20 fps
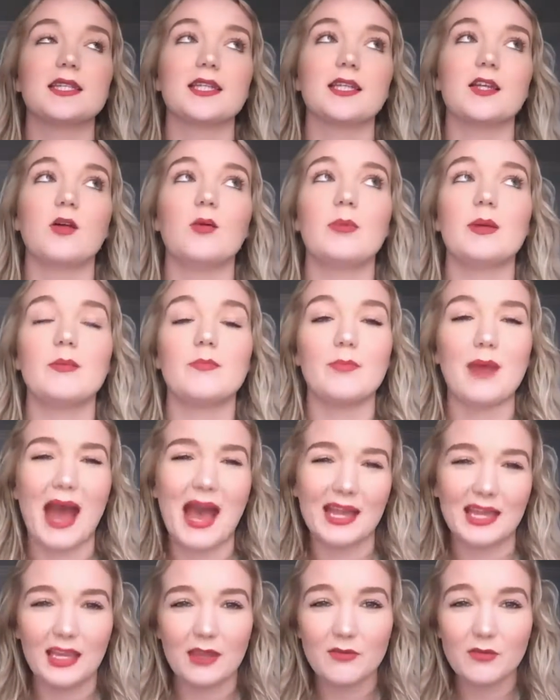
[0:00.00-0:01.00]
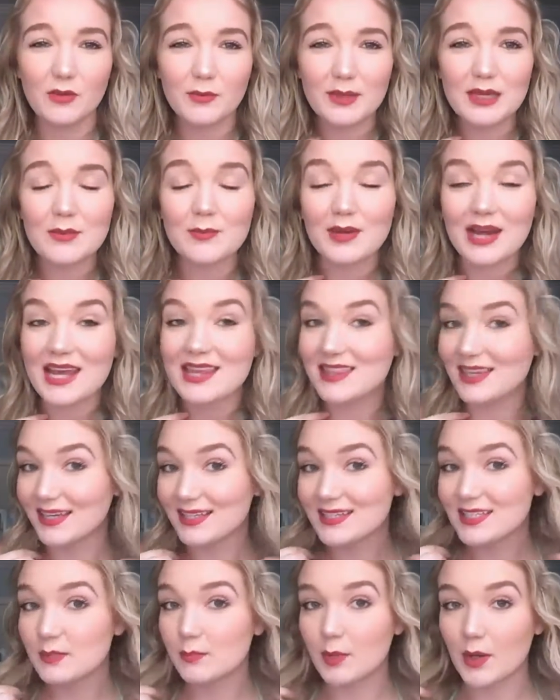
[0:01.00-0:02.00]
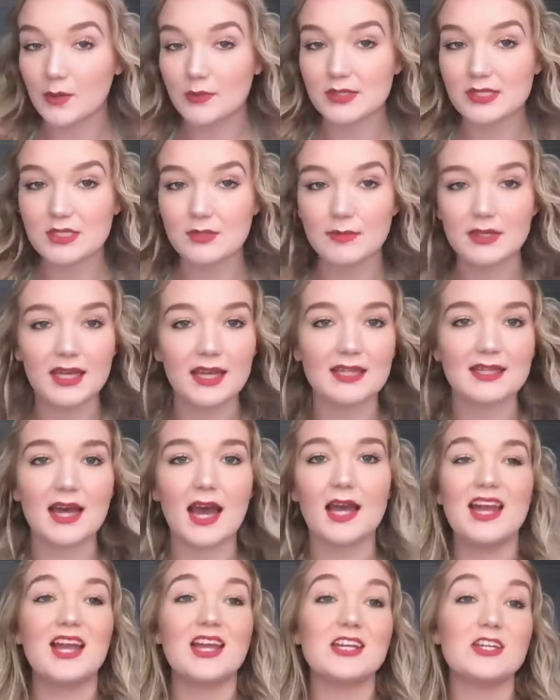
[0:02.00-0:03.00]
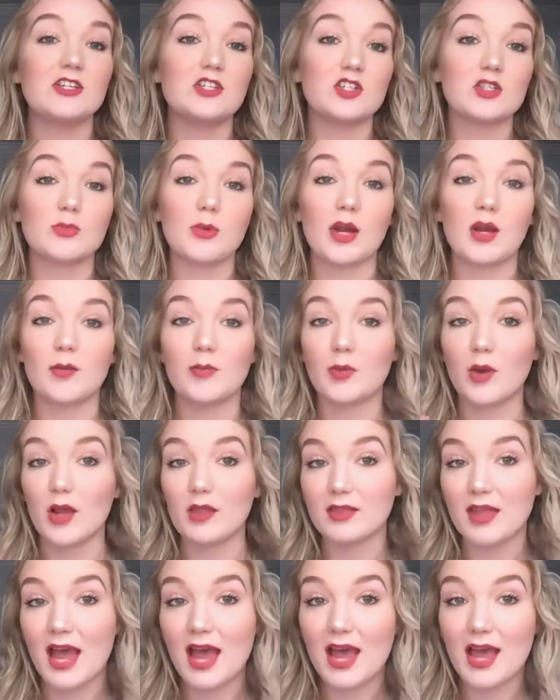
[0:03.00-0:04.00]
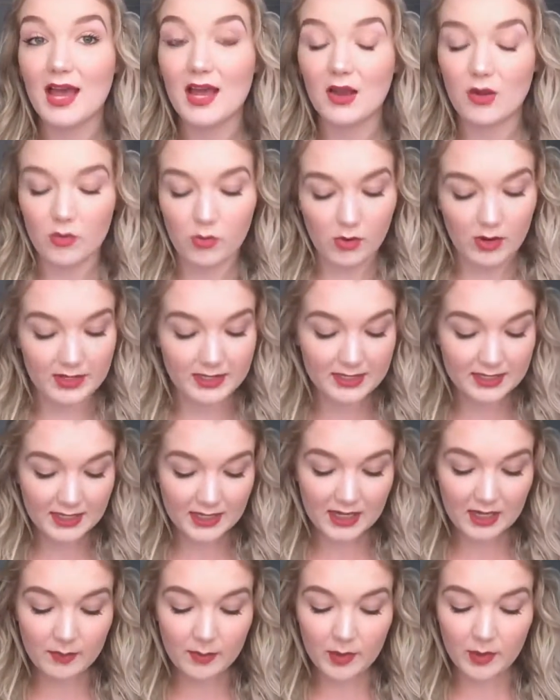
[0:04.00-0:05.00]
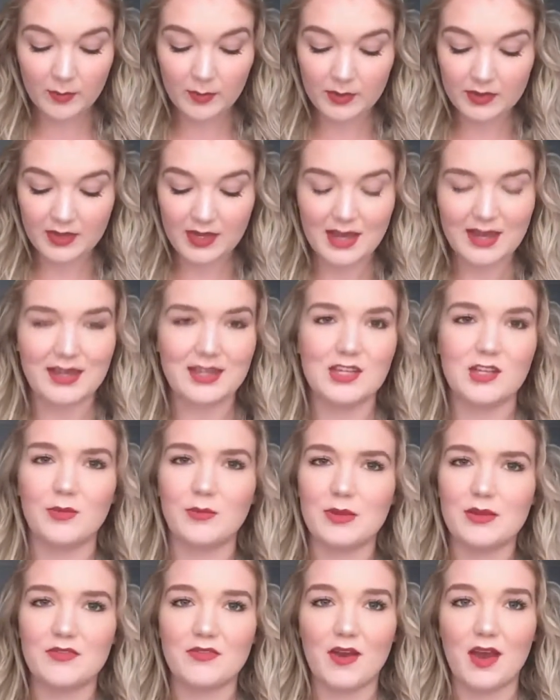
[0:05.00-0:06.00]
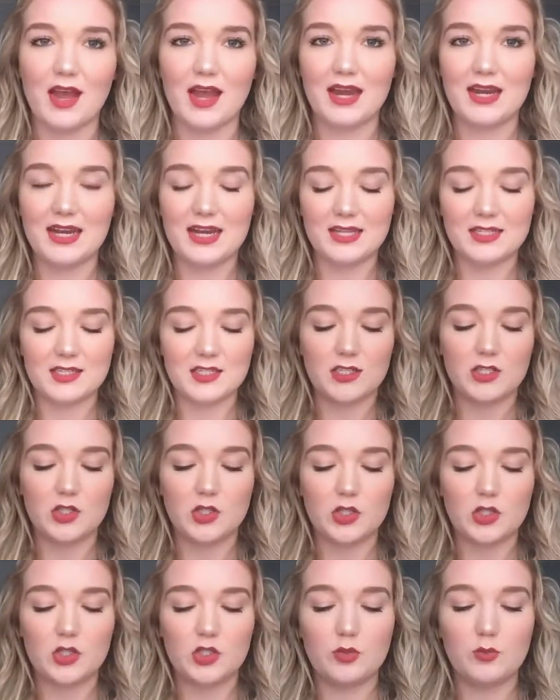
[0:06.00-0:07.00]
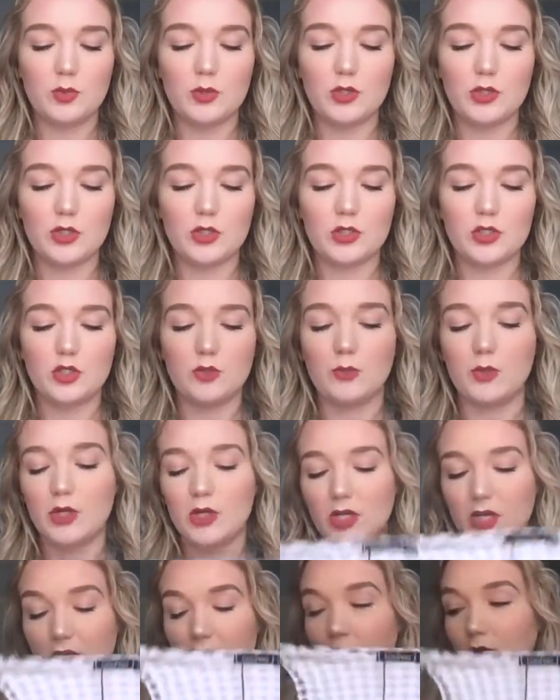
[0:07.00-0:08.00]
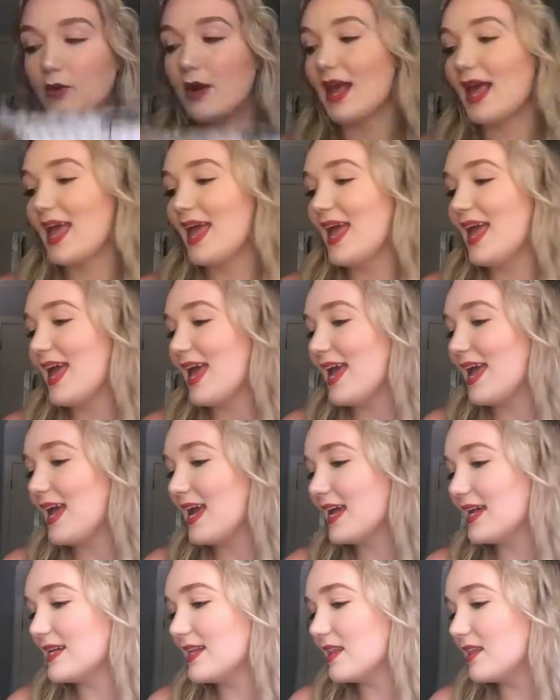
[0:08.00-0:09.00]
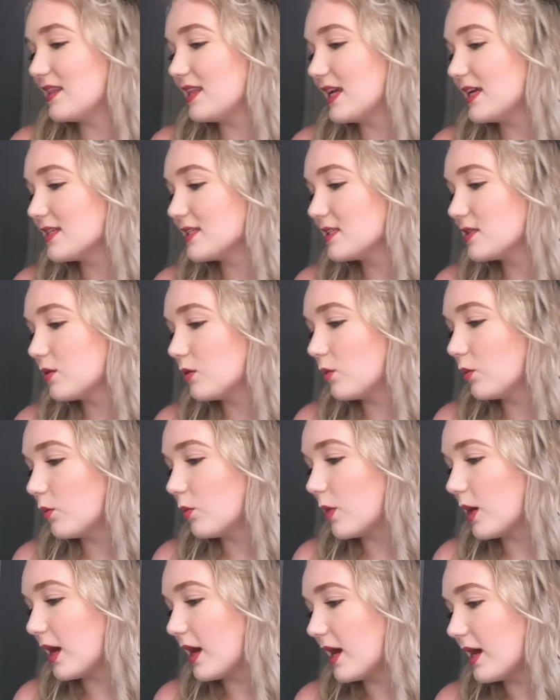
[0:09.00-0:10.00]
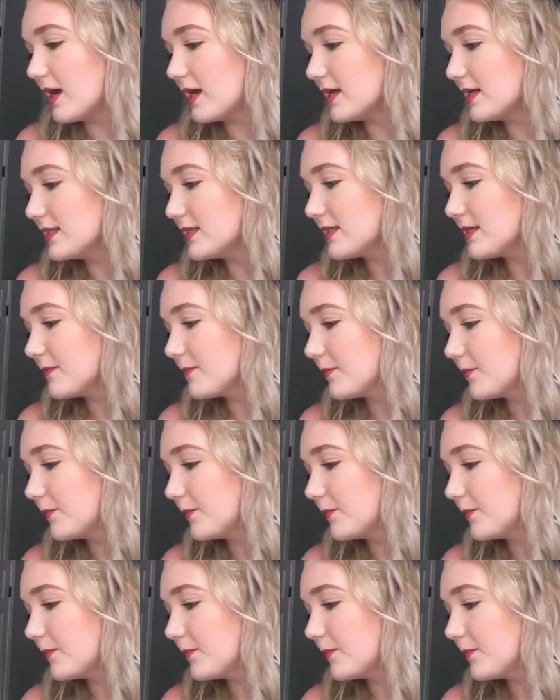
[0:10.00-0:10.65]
a little bit baggy for me, but I think it's supposed to be like that. You can just wear a bralette or a sticky boob with it and you'll be fine. It's super, super cute. And this was